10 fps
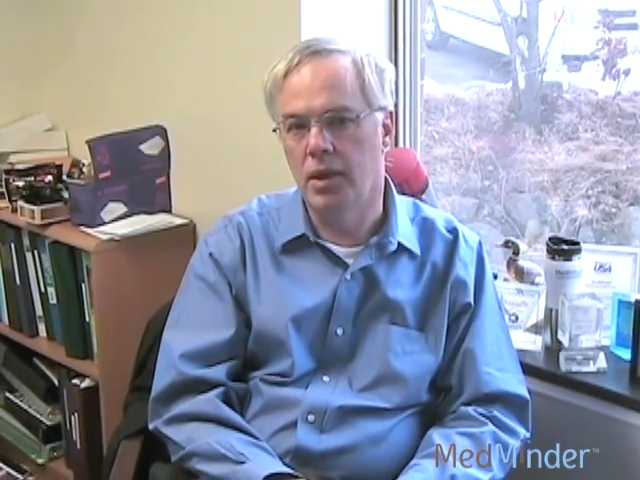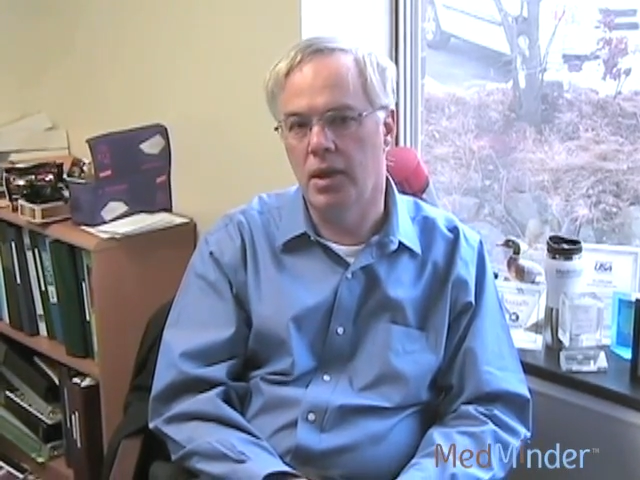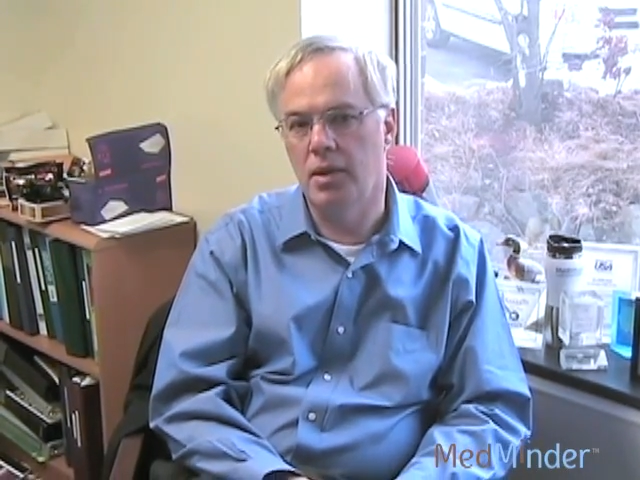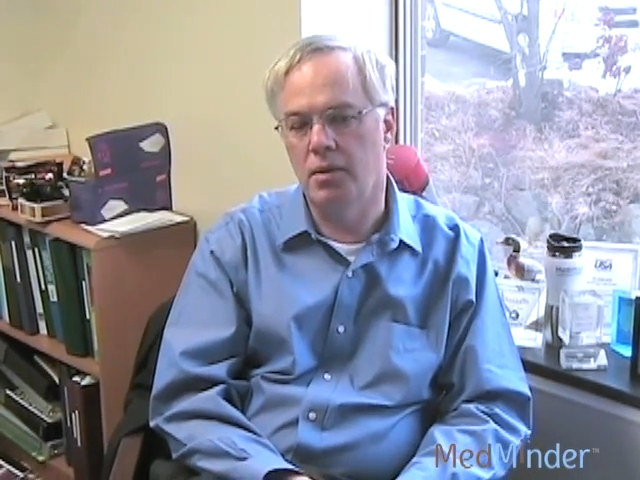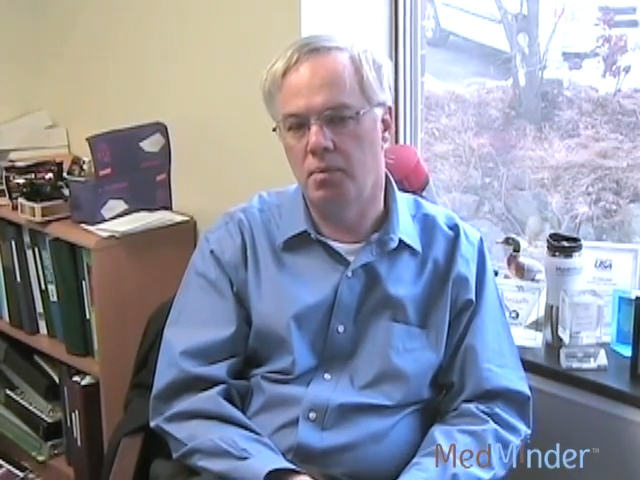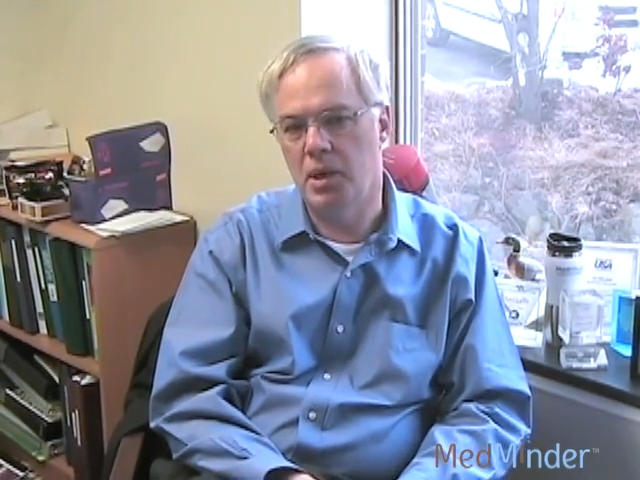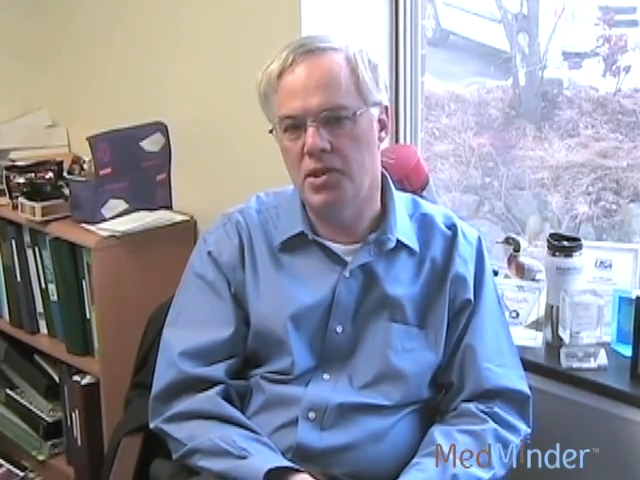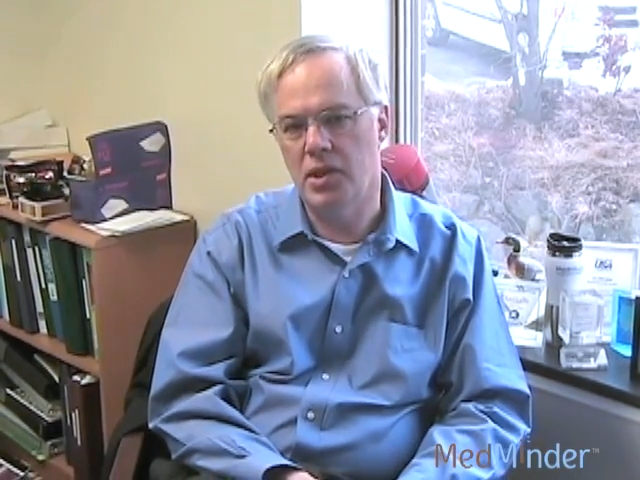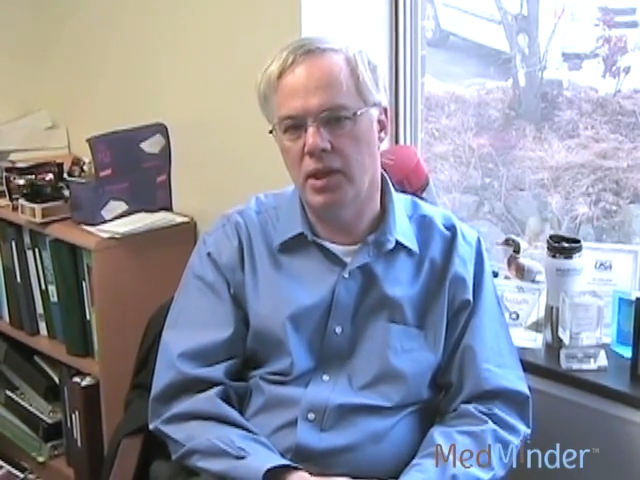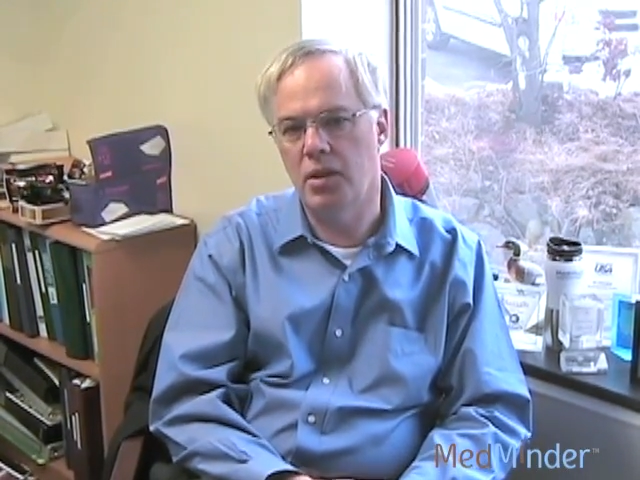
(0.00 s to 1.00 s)
it
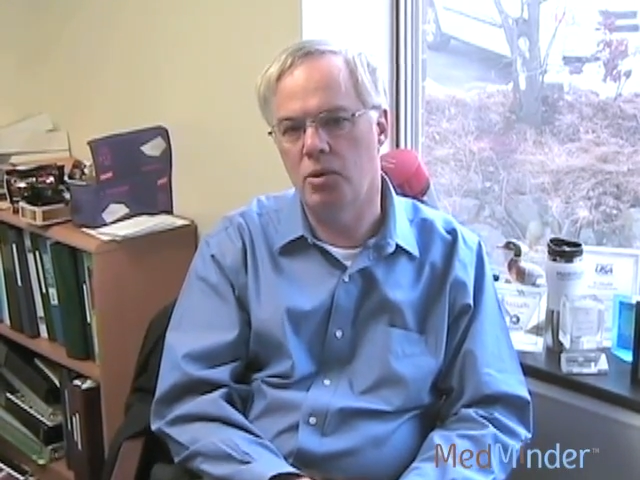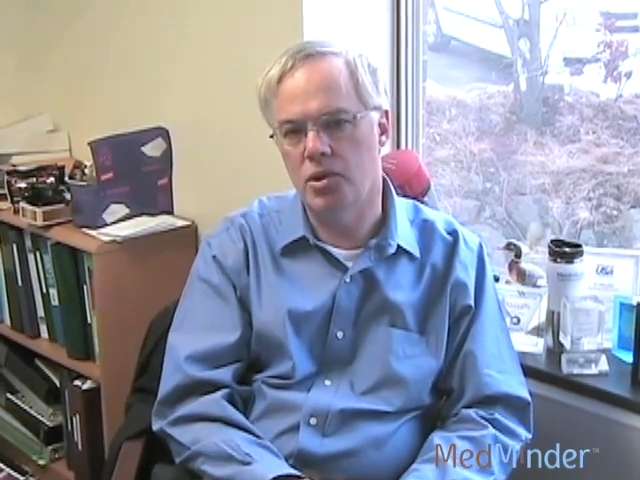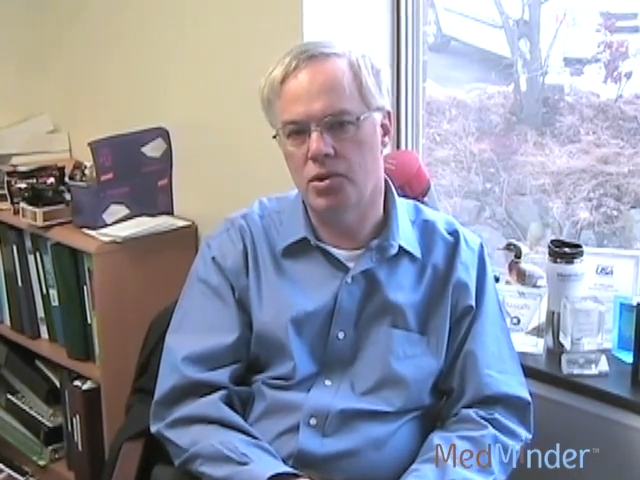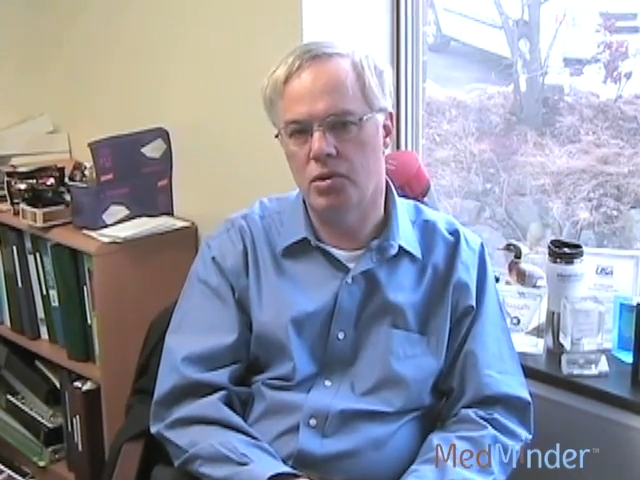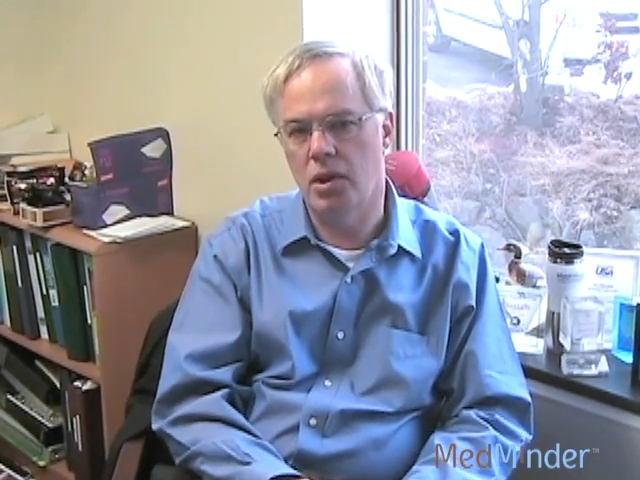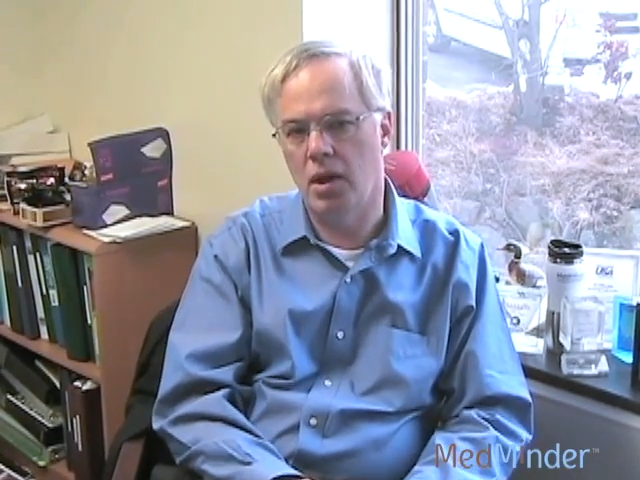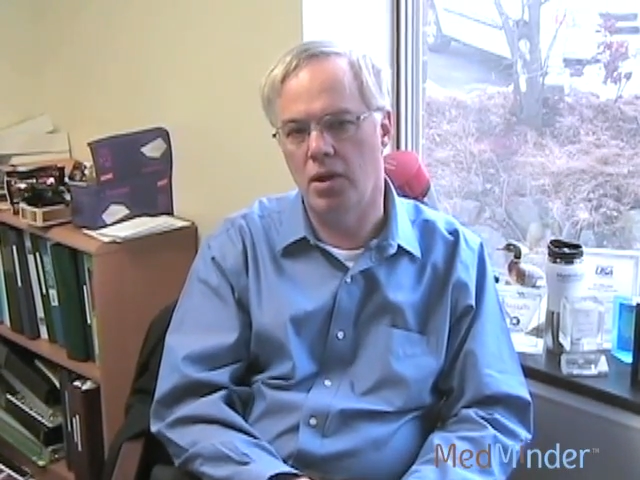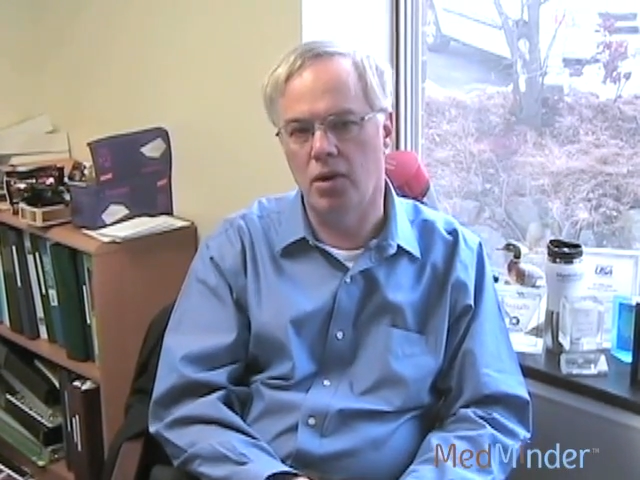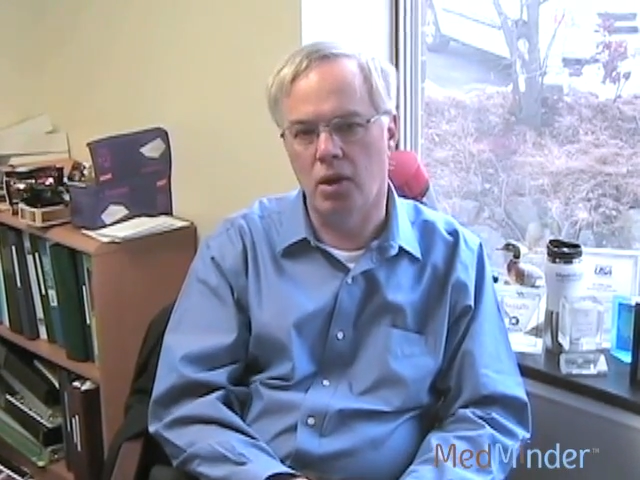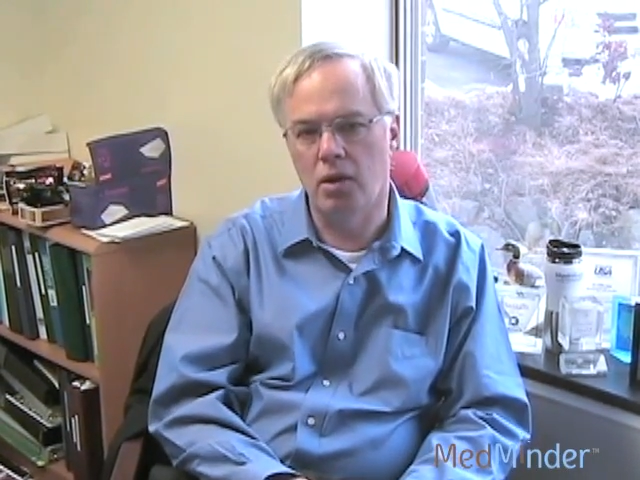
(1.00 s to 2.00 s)
basically works to
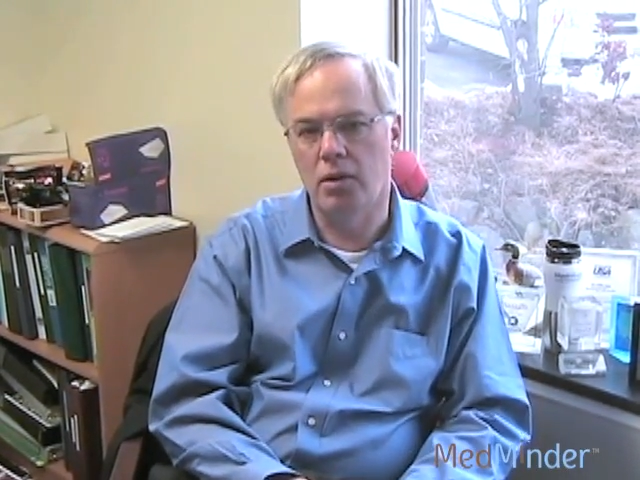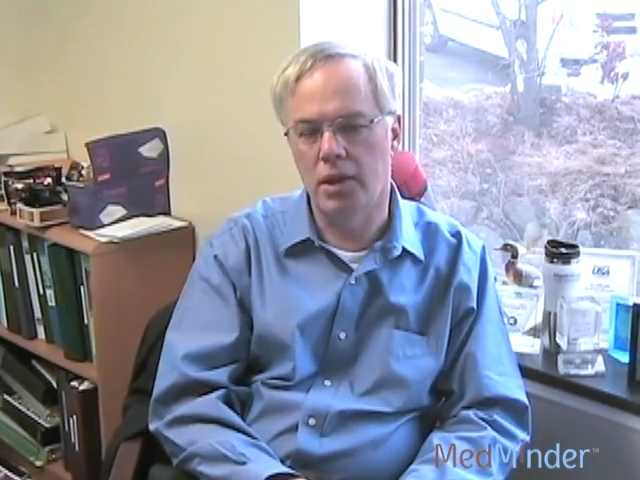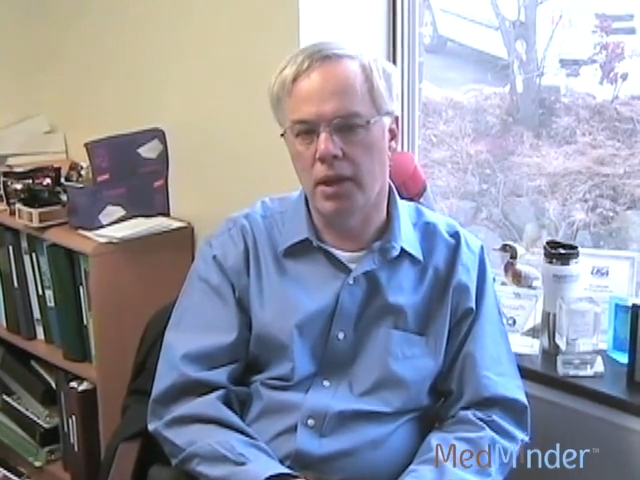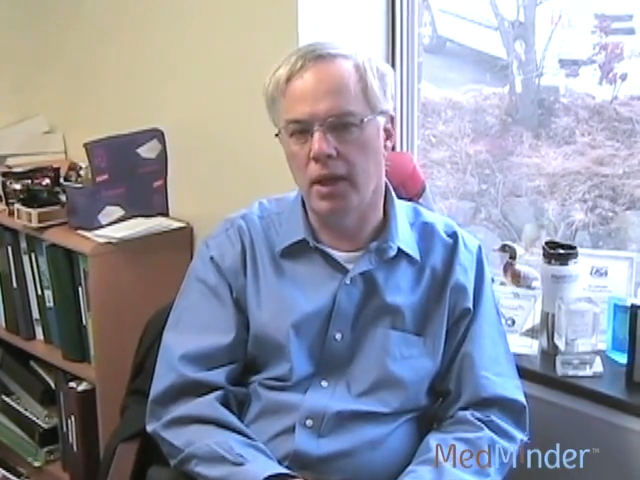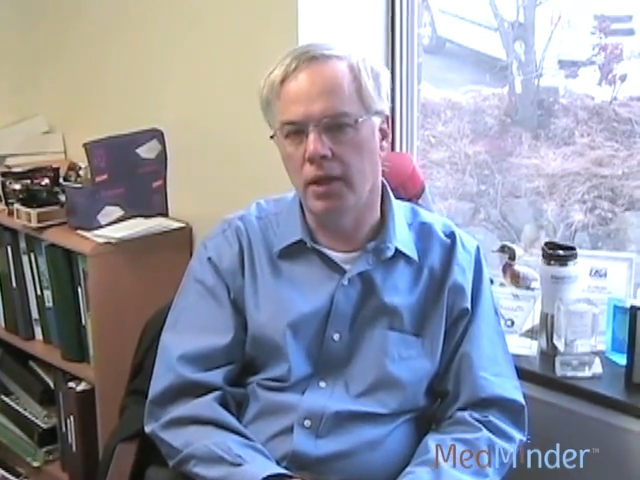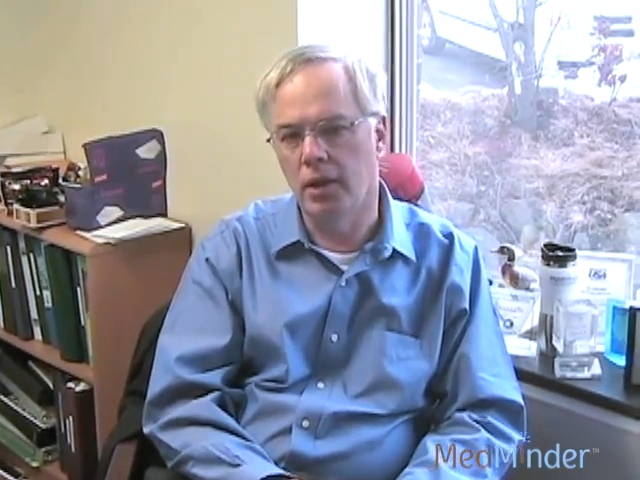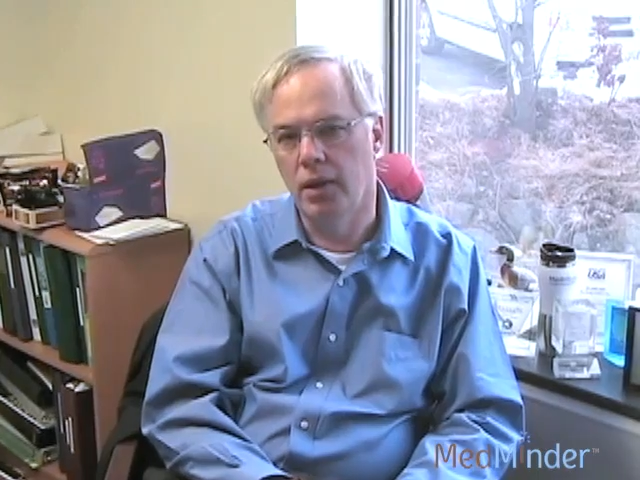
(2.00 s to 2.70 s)
$1 a day,